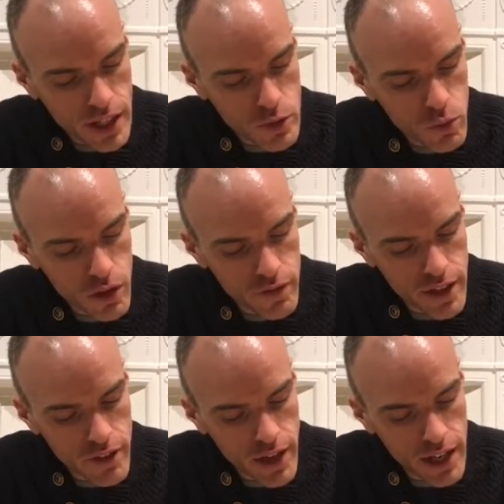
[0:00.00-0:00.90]
as one of
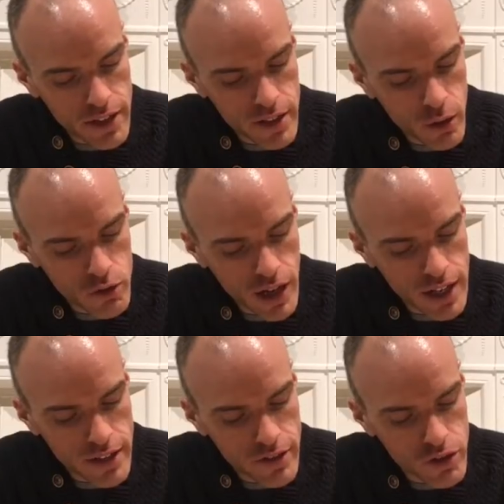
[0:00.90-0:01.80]
those
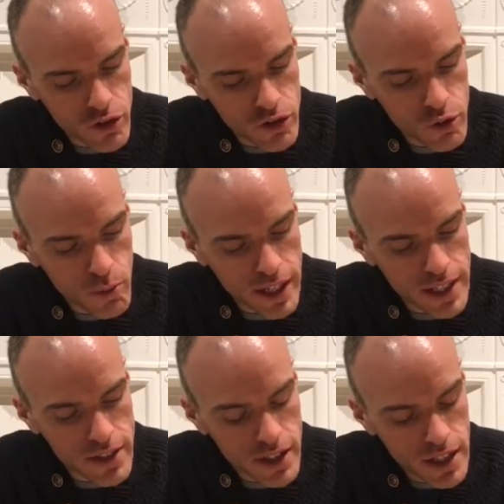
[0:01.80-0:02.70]
relatives, just to
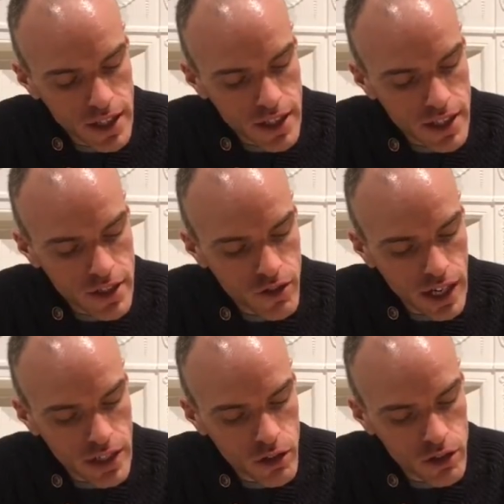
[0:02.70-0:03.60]
please his
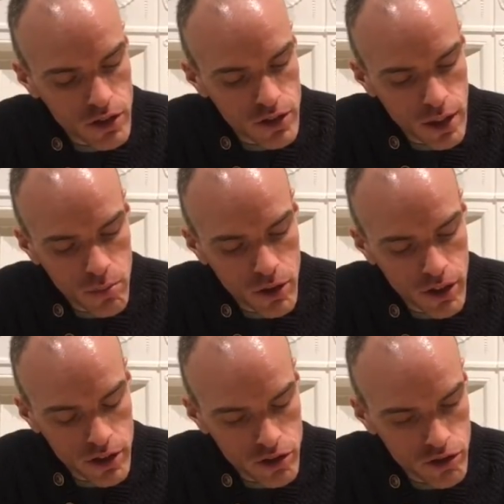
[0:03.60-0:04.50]
great cousins and
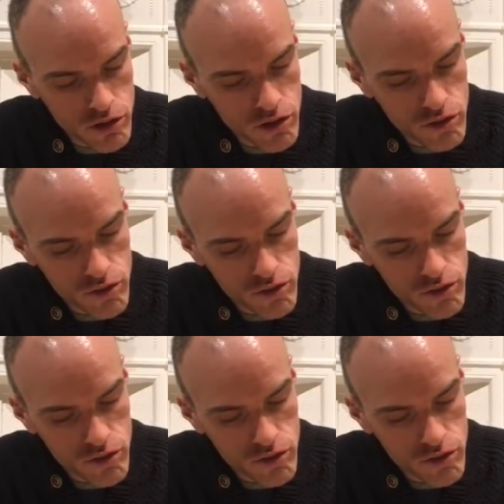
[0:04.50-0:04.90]
brothers.